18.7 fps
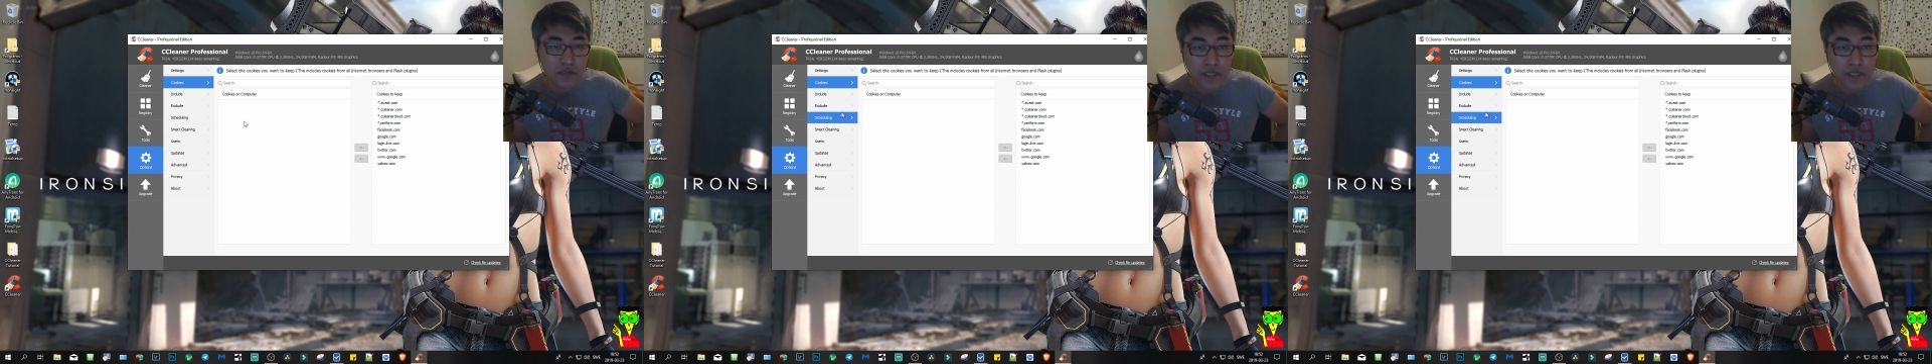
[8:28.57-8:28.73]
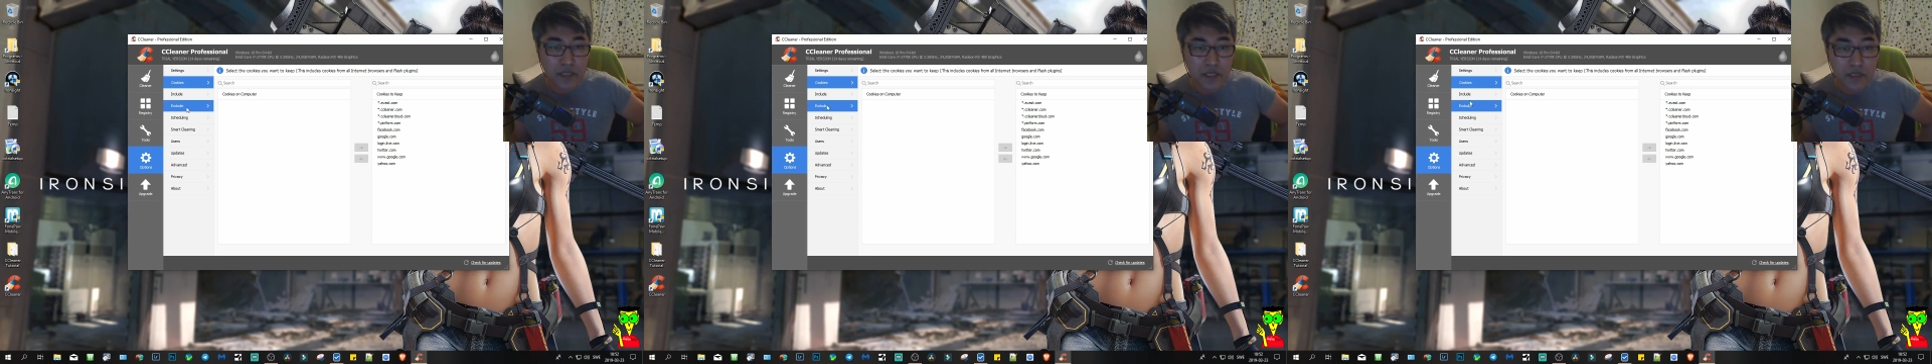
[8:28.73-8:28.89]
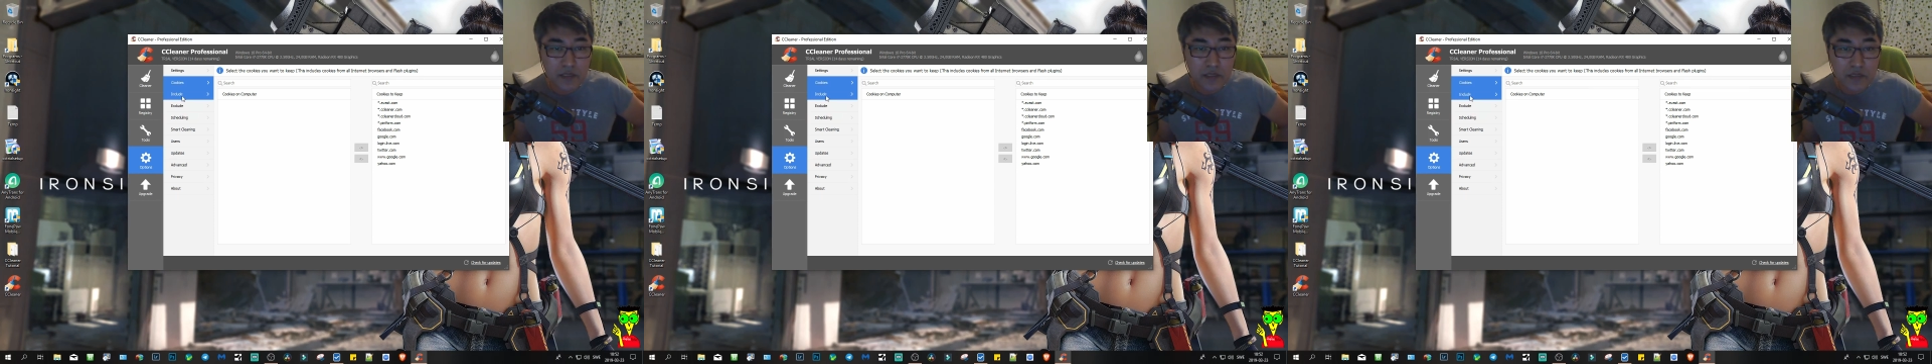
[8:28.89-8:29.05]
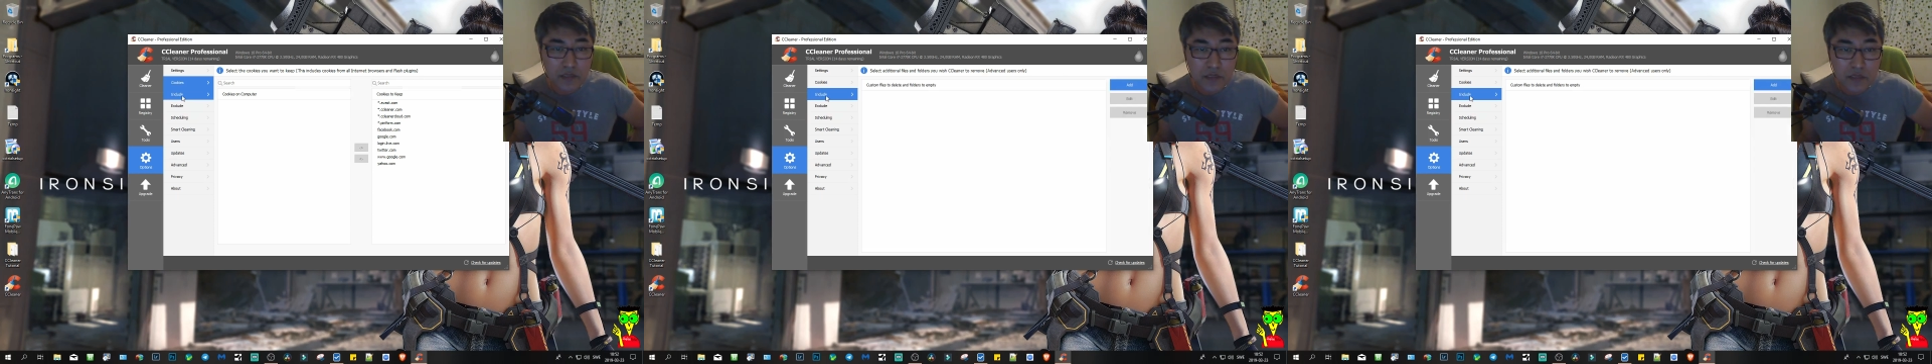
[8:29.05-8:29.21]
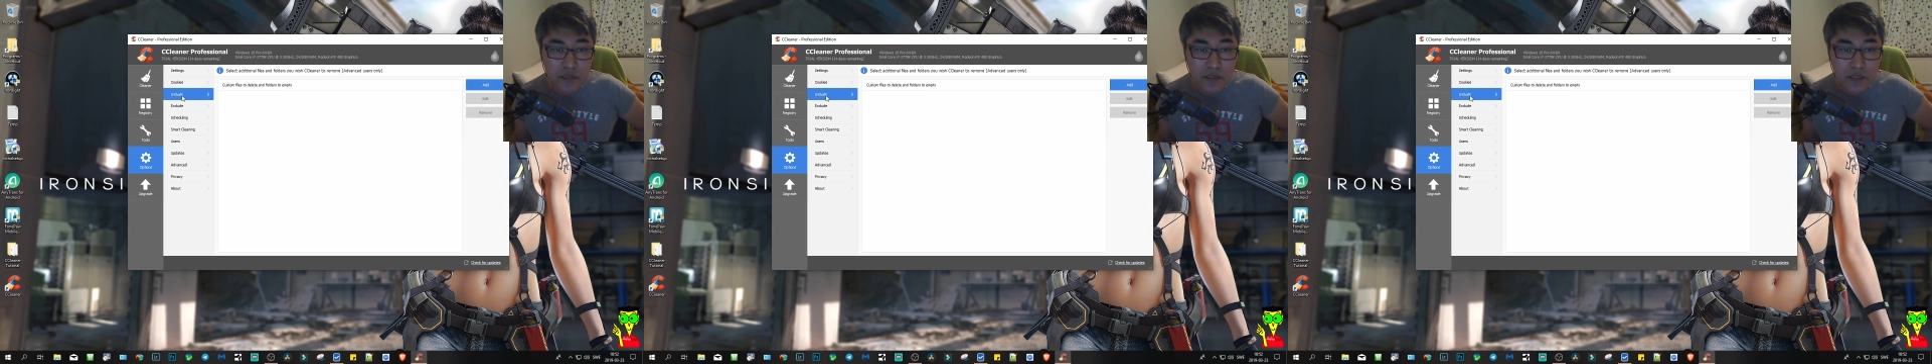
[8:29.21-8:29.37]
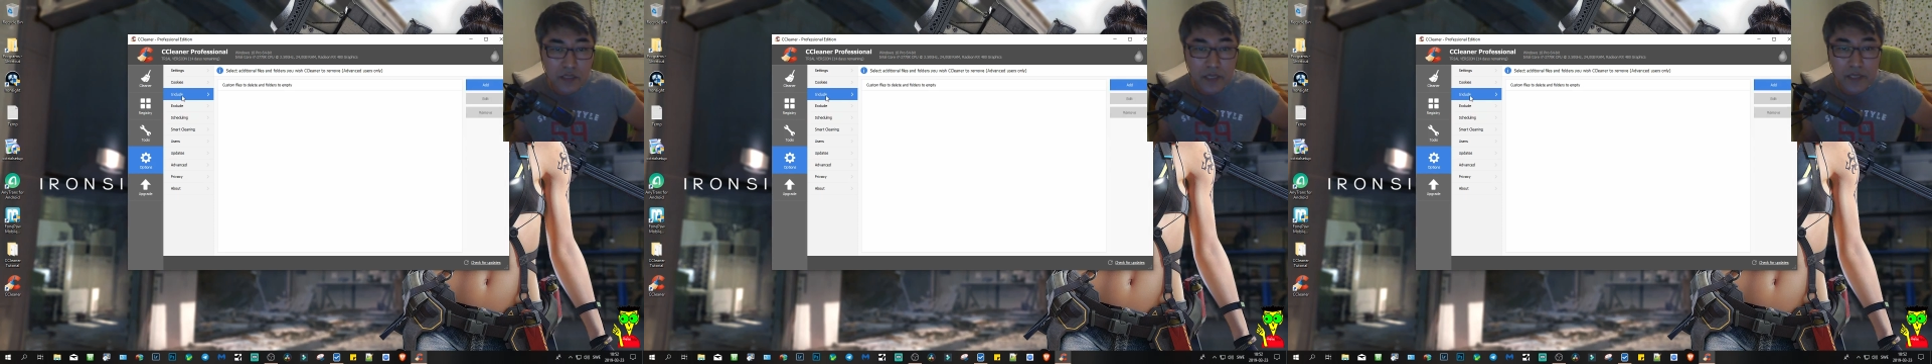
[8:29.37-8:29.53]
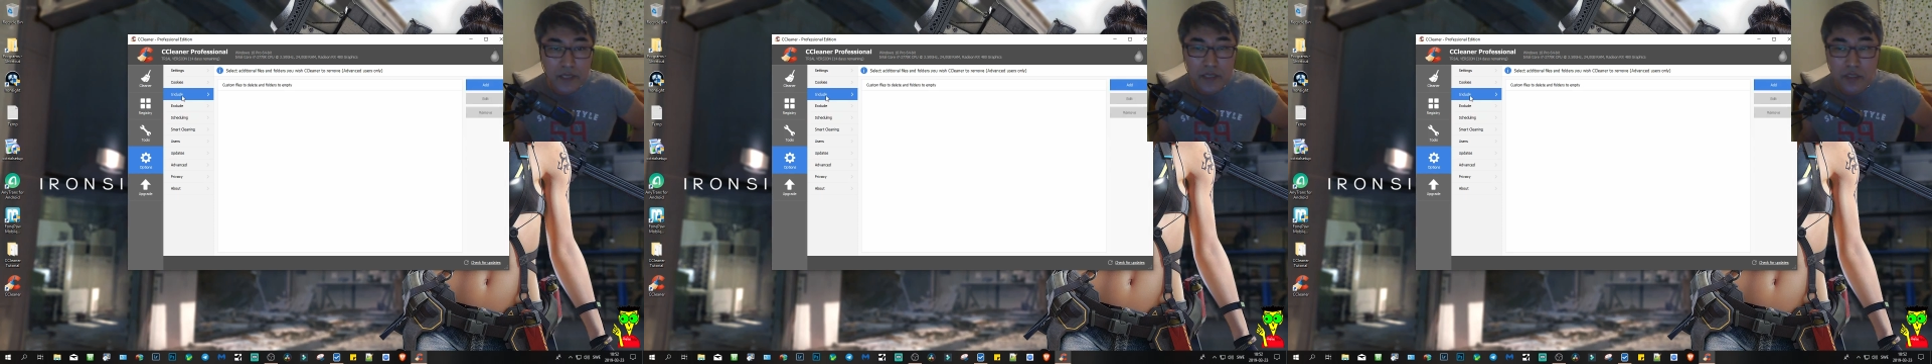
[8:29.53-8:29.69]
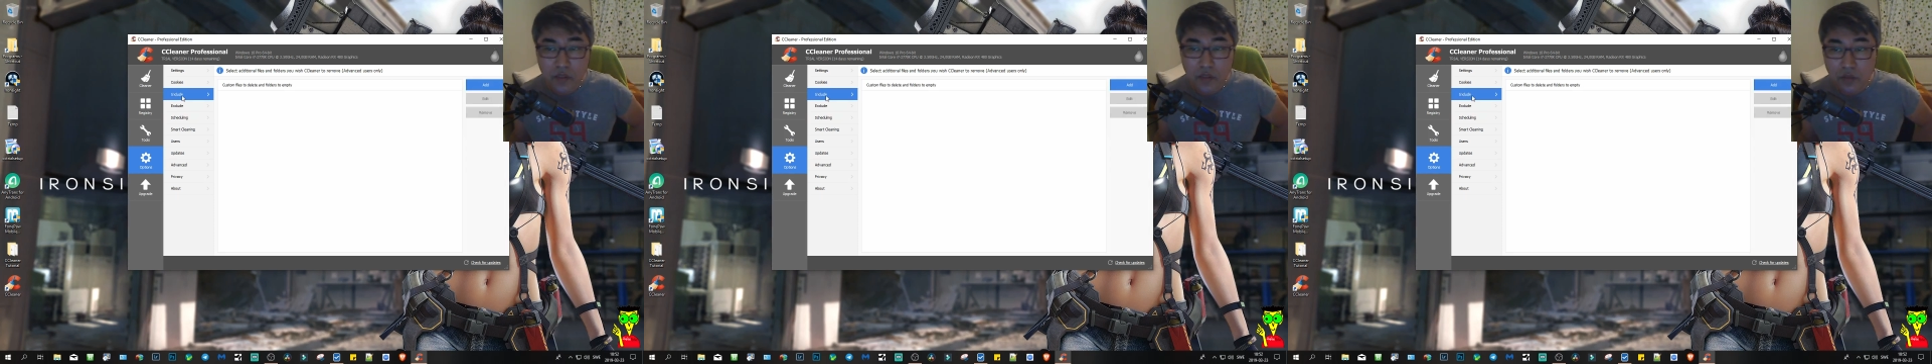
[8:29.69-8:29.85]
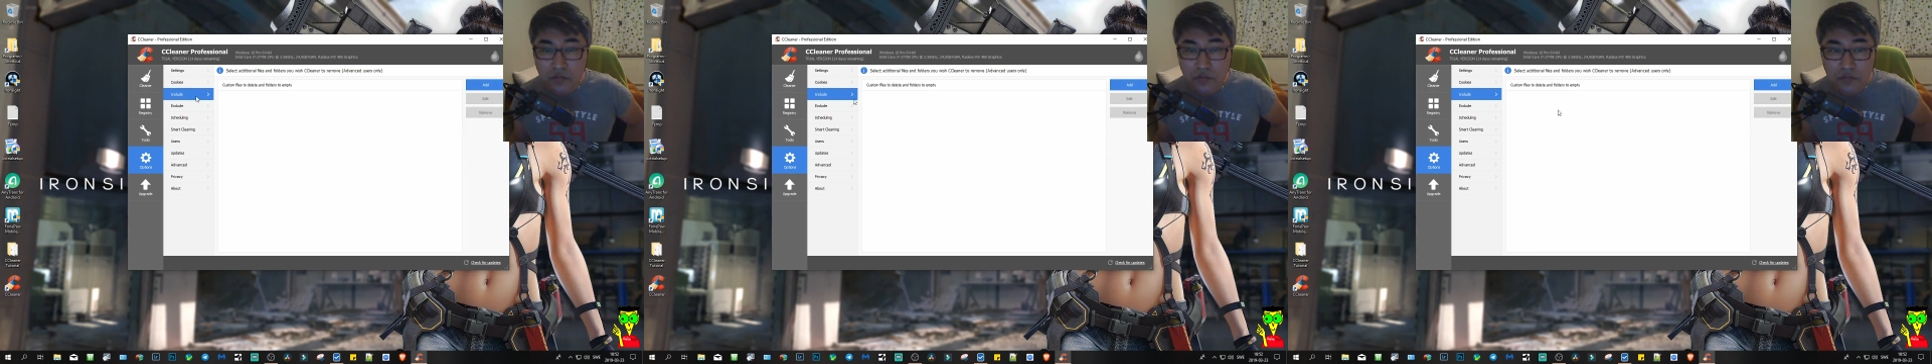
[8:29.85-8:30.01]
Okay.
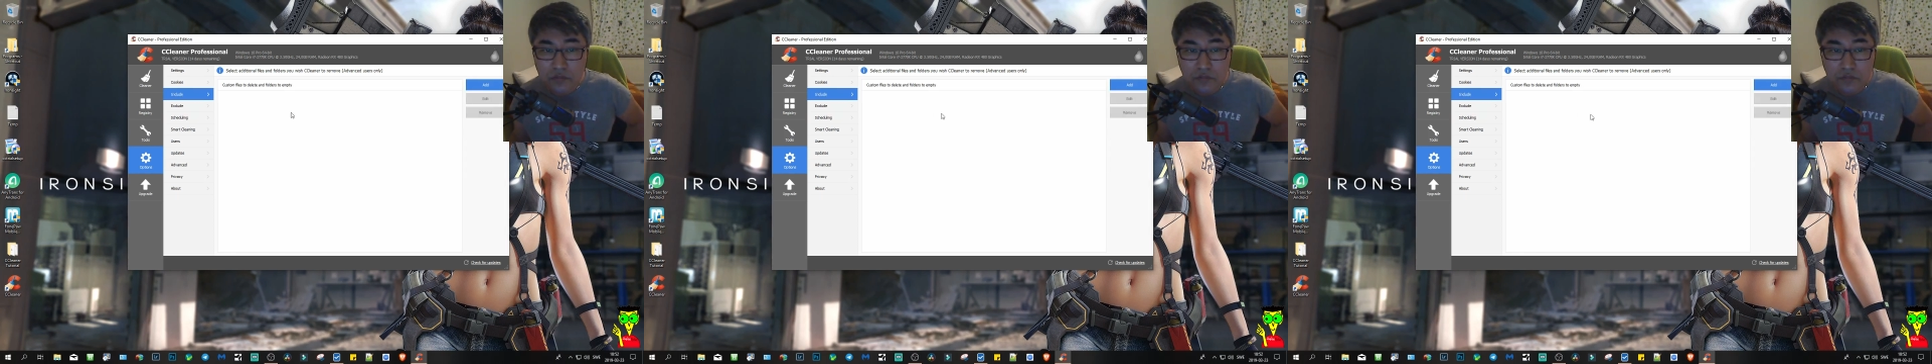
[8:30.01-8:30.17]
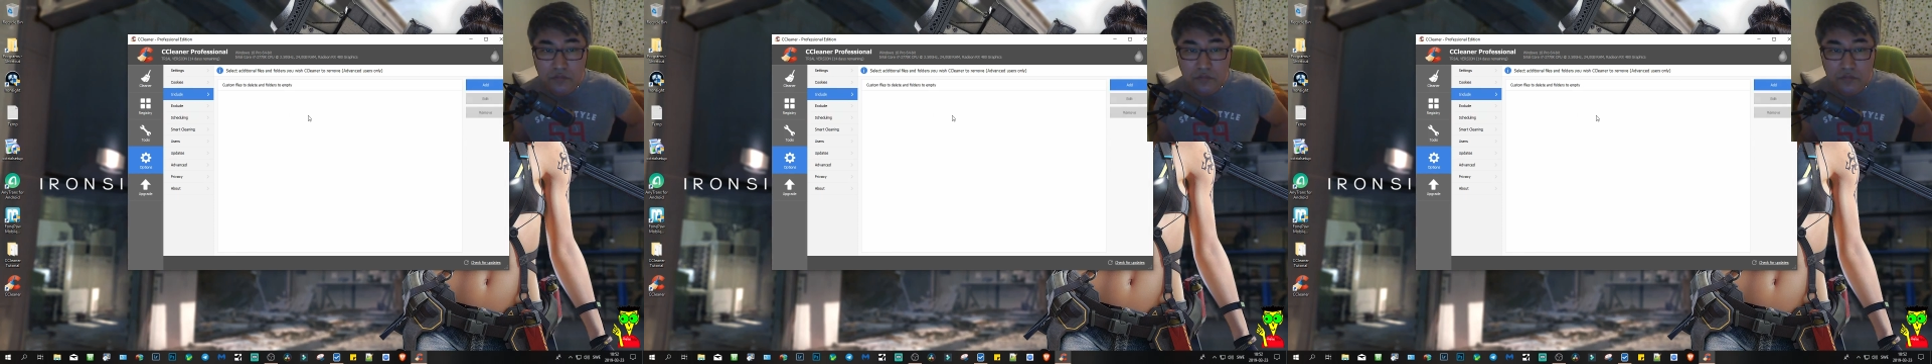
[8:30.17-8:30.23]
Include.